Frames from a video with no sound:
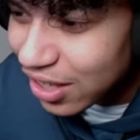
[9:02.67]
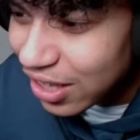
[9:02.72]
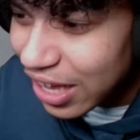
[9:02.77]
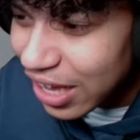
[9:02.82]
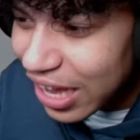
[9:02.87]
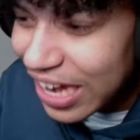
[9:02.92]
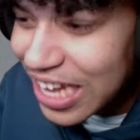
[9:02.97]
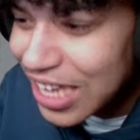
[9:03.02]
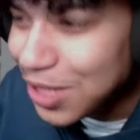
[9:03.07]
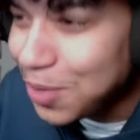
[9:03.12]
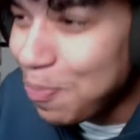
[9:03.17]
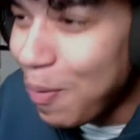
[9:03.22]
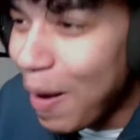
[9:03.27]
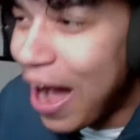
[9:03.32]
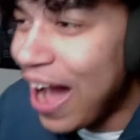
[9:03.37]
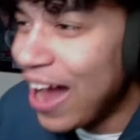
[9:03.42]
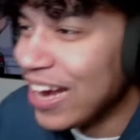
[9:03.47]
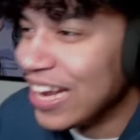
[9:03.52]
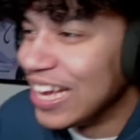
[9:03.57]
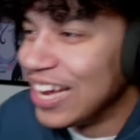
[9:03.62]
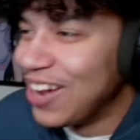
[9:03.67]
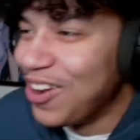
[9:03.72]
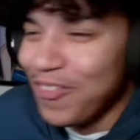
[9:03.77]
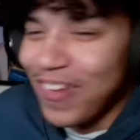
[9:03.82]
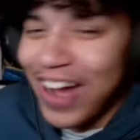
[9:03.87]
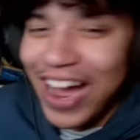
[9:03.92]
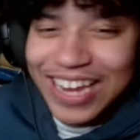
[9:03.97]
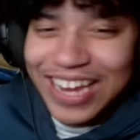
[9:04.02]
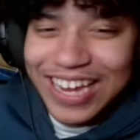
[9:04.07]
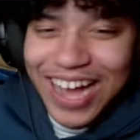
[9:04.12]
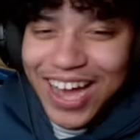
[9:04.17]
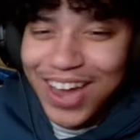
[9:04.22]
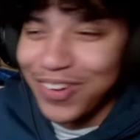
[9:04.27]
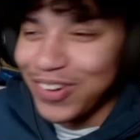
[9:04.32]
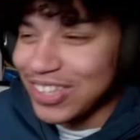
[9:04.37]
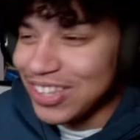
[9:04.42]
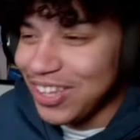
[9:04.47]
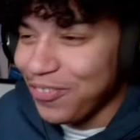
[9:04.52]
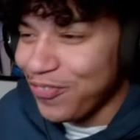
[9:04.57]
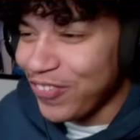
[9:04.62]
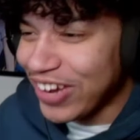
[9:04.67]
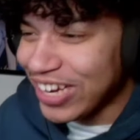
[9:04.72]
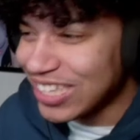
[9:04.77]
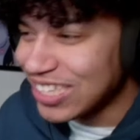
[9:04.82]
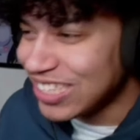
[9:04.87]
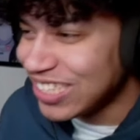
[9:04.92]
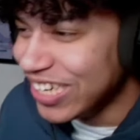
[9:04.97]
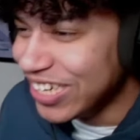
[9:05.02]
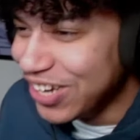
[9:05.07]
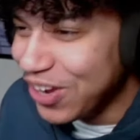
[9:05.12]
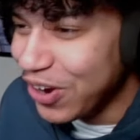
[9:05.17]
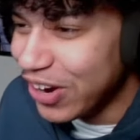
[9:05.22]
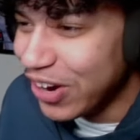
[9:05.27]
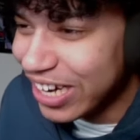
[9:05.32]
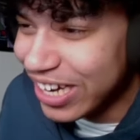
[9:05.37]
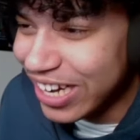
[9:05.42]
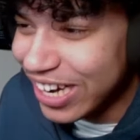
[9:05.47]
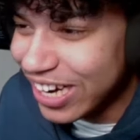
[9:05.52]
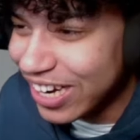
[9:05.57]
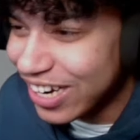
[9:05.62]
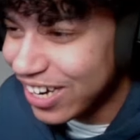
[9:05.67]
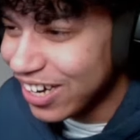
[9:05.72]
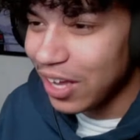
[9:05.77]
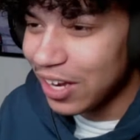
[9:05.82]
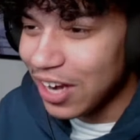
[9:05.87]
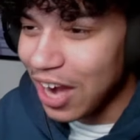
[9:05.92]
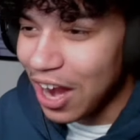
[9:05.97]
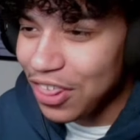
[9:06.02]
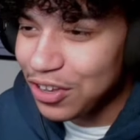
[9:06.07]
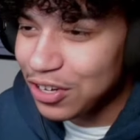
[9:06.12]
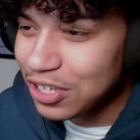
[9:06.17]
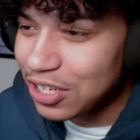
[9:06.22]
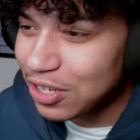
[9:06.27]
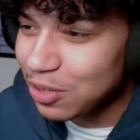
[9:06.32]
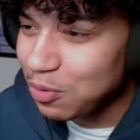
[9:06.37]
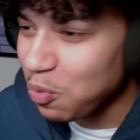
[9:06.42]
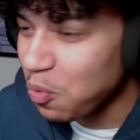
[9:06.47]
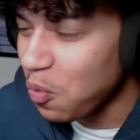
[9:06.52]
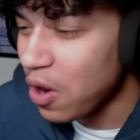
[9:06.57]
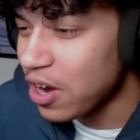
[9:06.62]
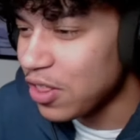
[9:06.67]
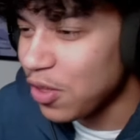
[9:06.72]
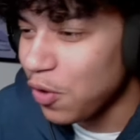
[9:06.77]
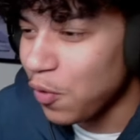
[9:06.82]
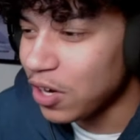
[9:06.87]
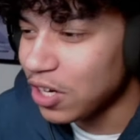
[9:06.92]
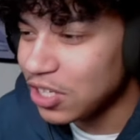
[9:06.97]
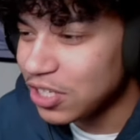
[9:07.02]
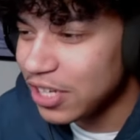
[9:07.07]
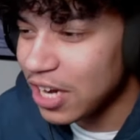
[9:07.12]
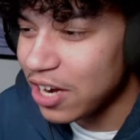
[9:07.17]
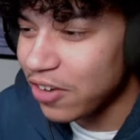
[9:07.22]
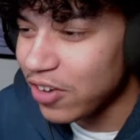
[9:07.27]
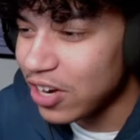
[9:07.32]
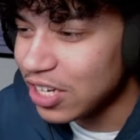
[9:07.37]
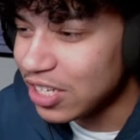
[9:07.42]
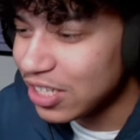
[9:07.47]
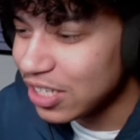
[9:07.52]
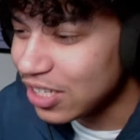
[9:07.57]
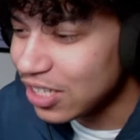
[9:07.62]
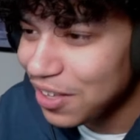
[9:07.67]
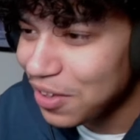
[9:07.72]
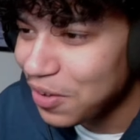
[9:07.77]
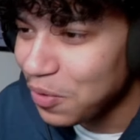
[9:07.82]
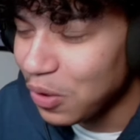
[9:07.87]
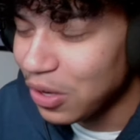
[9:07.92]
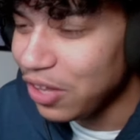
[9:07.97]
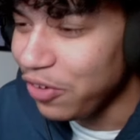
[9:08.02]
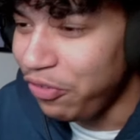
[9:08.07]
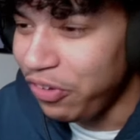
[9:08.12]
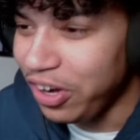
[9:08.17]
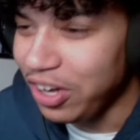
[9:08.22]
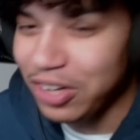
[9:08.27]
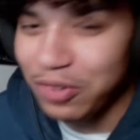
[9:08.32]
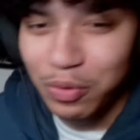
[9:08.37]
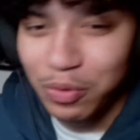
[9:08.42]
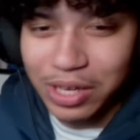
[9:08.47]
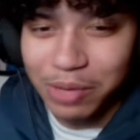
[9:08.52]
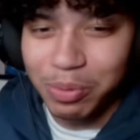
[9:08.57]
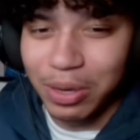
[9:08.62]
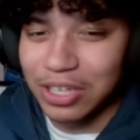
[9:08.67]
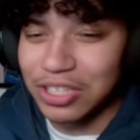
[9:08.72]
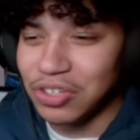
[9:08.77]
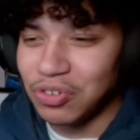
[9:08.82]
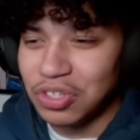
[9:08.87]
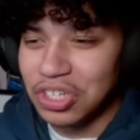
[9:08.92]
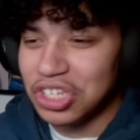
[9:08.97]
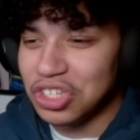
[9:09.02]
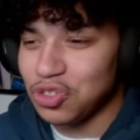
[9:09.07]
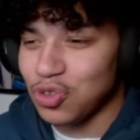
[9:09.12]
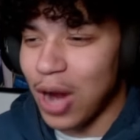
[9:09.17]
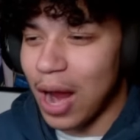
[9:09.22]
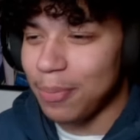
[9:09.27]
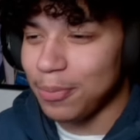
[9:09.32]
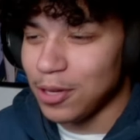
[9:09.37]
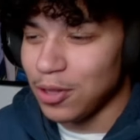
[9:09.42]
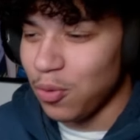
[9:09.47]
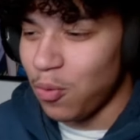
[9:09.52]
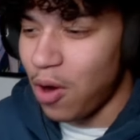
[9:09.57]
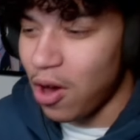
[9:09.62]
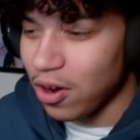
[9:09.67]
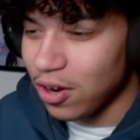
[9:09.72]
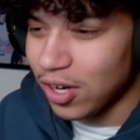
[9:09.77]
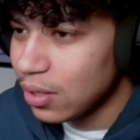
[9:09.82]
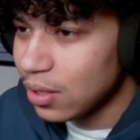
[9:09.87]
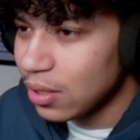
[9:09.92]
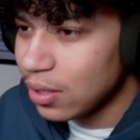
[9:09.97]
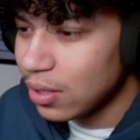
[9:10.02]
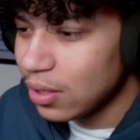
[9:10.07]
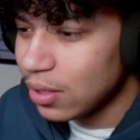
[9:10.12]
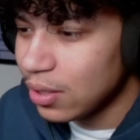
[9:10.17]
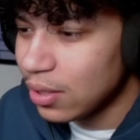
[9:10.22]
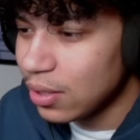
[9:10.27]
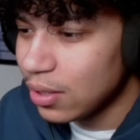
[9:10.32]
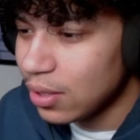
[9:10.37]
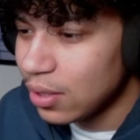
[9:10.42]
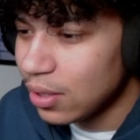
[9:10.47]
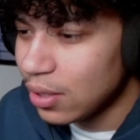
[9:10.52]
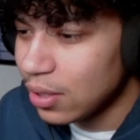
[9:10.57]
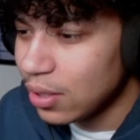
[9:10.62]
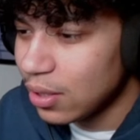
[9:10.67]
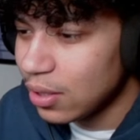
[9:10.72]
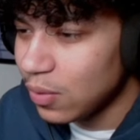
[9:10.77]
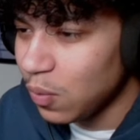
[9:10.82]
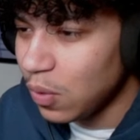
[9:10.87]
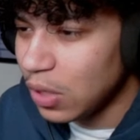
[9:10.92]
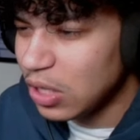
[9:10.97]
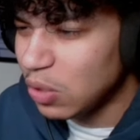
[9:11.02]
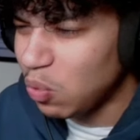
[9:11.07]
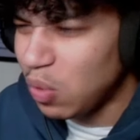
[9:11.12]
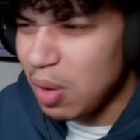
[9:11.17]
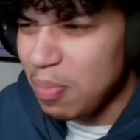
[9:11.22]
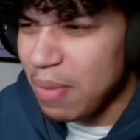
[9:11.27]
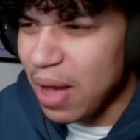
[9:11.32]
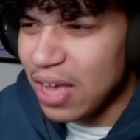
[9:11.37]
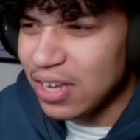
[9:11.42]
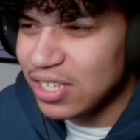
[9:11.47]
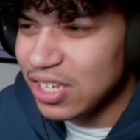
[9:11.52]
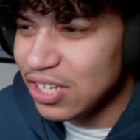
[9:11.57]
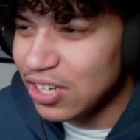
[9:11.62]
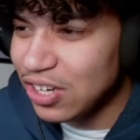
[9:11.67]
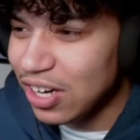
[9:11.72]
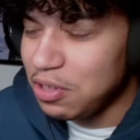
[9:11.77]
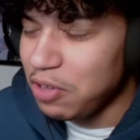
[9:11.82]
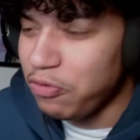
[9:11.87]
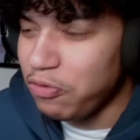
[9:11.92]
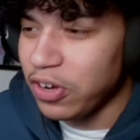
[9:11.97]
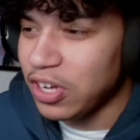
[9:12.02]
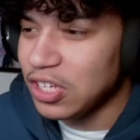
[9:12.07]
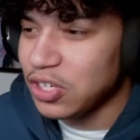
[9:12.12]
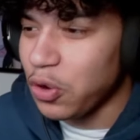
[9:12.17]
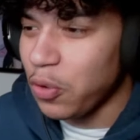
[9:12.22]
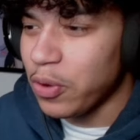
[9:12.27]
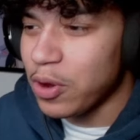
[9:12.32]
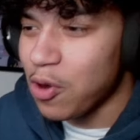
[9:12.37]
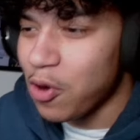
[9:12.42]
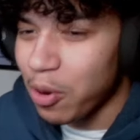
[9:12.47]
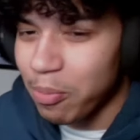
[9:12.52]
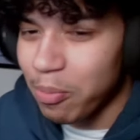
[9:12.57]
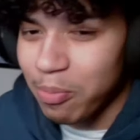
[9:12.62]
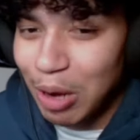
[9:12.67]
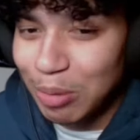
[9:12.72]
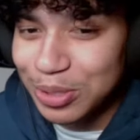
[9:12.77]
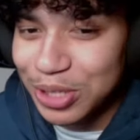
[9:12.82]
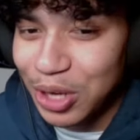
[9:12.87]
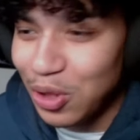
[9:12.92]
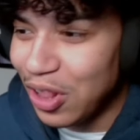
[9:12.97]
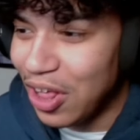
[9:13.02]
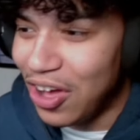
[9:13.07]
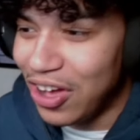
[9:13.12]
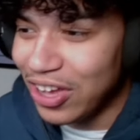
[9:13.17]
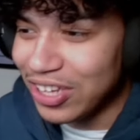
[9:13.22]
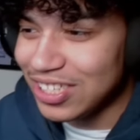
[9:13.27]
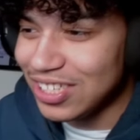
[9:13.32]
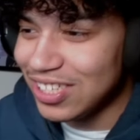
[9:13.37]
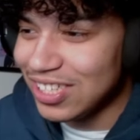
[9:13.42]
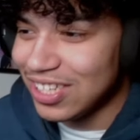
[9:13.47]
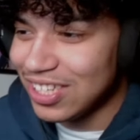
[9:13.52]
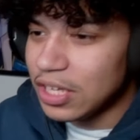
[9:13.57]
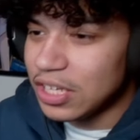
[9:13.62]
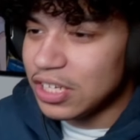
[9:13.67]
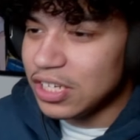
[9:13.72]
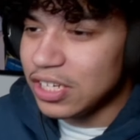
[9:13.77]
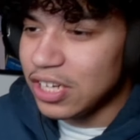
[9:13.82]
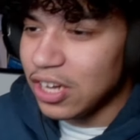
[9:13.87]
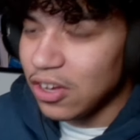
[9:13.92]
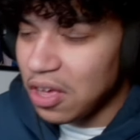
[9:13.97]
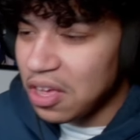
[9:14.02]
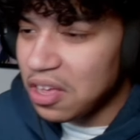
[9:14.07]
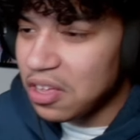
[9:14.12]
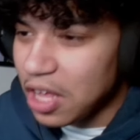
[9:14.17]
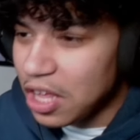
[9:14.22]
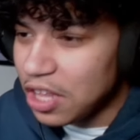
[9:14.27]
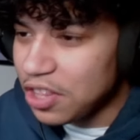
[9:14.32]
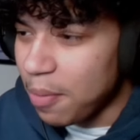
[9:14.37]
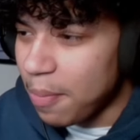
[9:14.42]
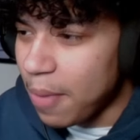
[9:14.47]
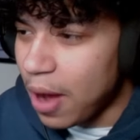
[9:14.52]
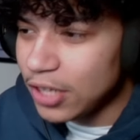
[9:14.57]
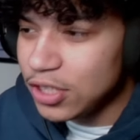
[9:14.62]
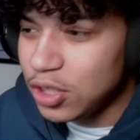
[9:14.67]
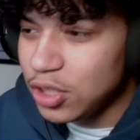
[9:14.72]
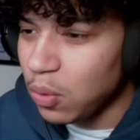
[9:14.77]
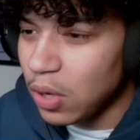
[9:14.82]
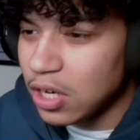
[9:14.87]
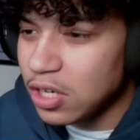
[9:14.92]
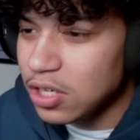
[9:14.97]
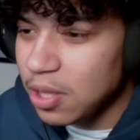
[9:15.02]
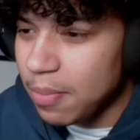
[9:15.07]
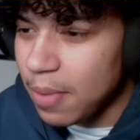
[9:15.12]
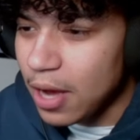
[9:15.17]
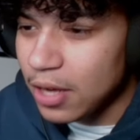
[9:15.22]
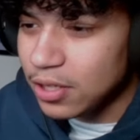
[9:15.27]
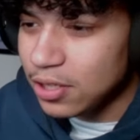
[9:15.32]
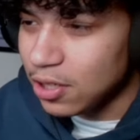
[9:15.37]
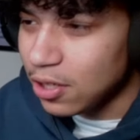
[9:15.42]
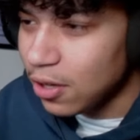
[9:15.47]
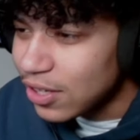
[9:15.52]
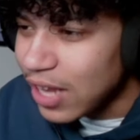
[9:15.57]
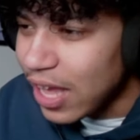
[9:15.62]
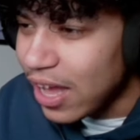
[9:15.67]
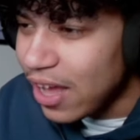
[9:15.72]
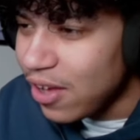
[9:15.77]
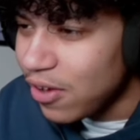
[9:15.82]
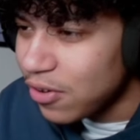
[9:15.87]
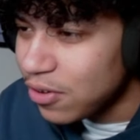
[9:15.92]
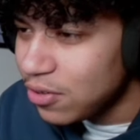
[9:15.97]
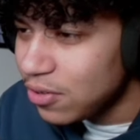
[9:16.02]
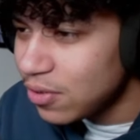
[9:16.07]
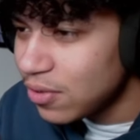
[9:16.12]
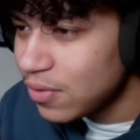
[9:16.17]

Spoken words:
It is Bonnie, oh my god, what the fuck is she doing here? Another one of the worst generation. Where the fuck, bro, she was just trapped in the water? What monster? What the fuck is going on, bro? I'm so lost. It's still the monster. Where's the monster? Down.